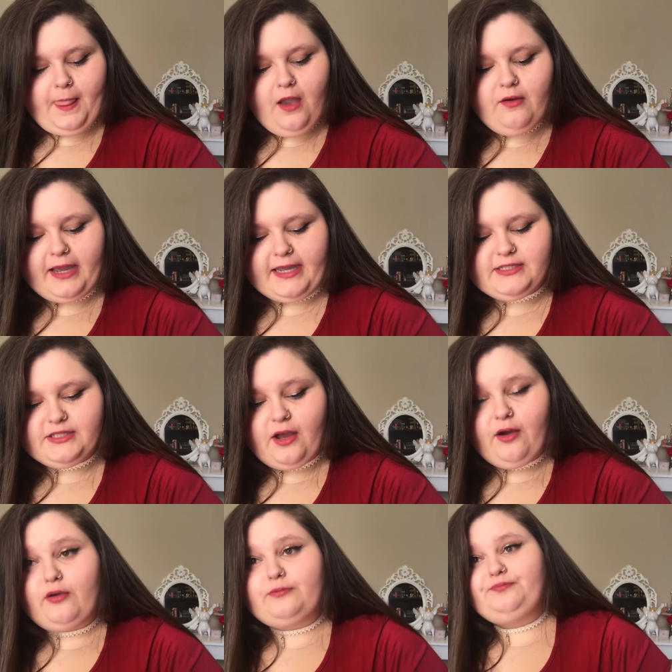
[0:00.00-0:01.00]
Okay,
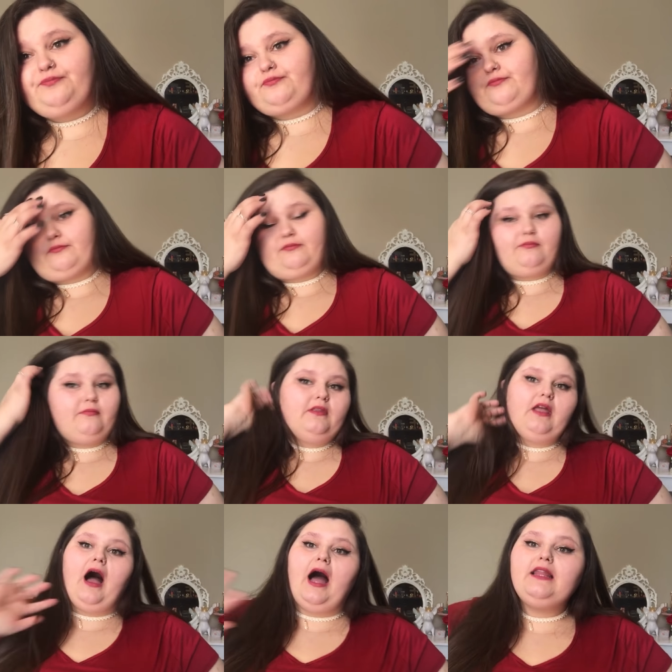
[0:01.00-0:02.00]
so
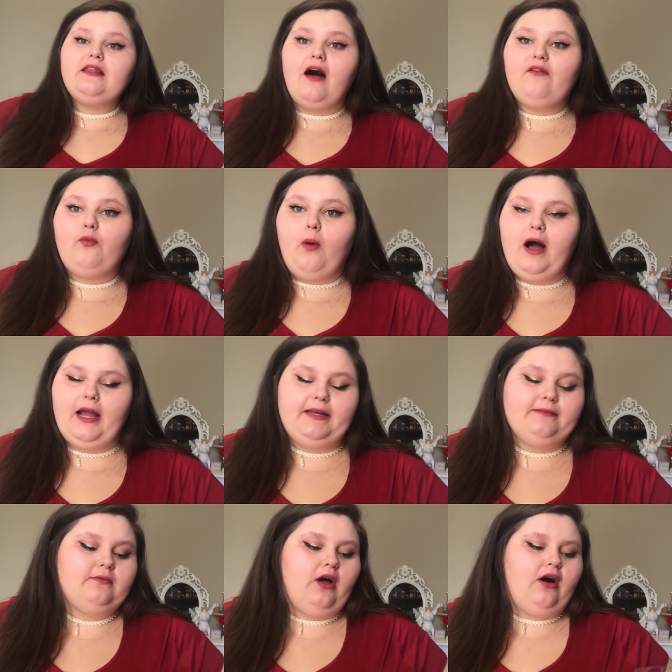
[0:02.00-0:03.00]
I love
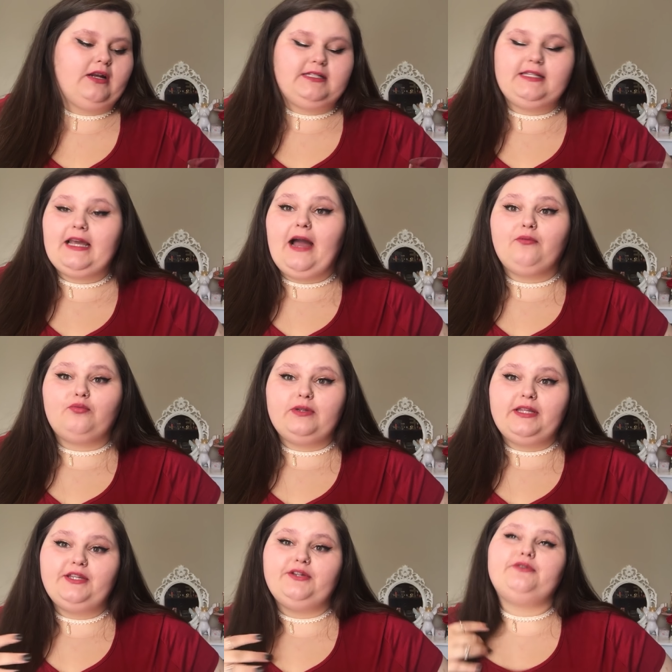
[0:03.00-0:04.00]
wine, honestly. I
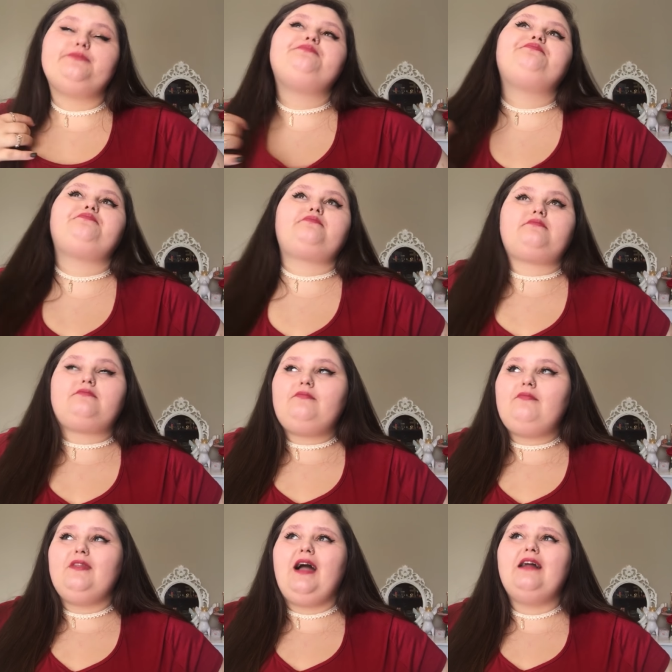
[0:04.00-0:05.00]
really do.
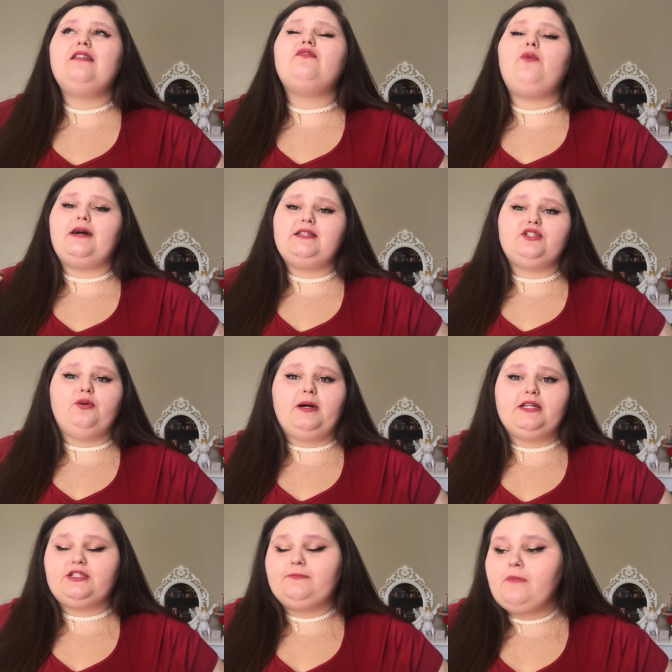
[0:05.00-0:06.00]
I love wine so
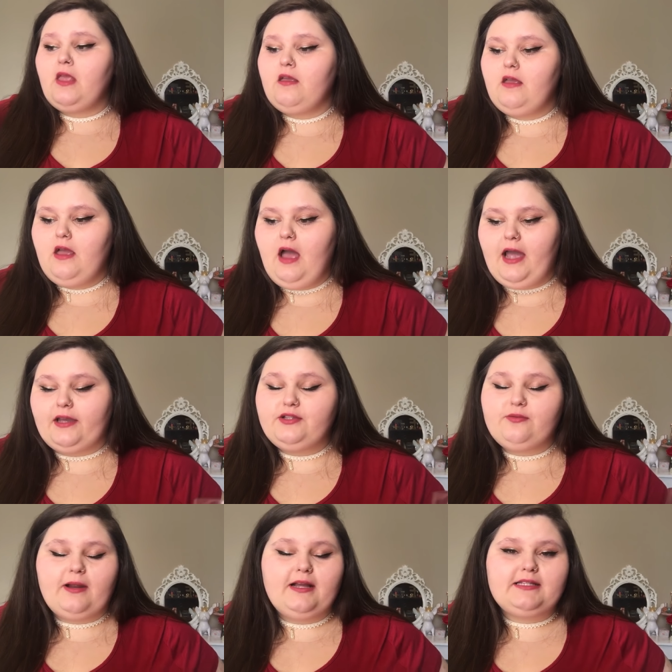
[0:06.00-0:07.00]
much. I could do
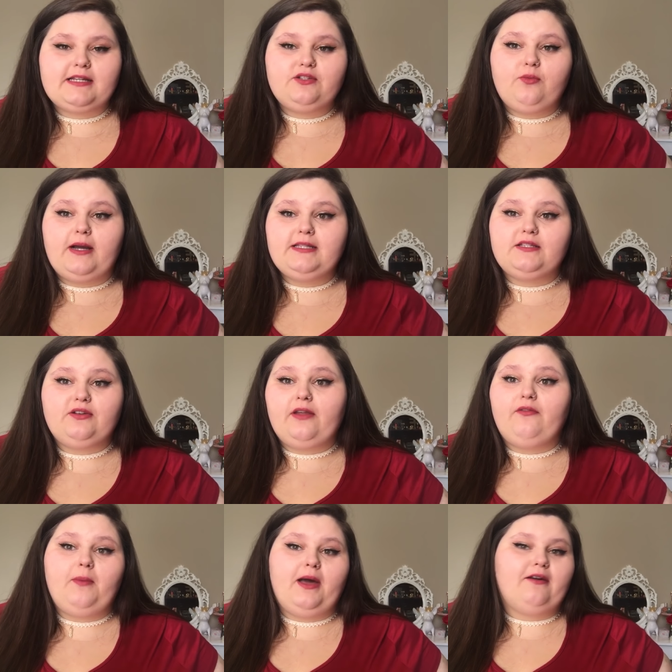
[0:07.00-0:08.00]
reds, I could do whites, it don't
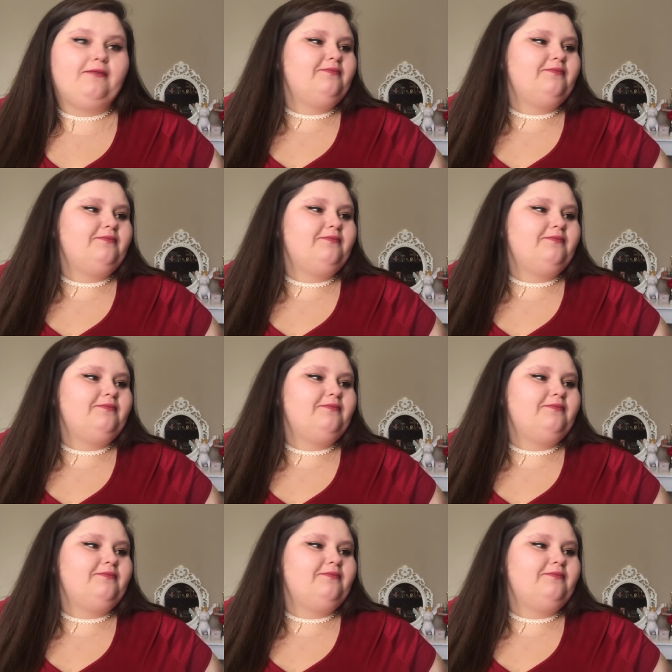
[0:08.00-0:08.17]
even matter.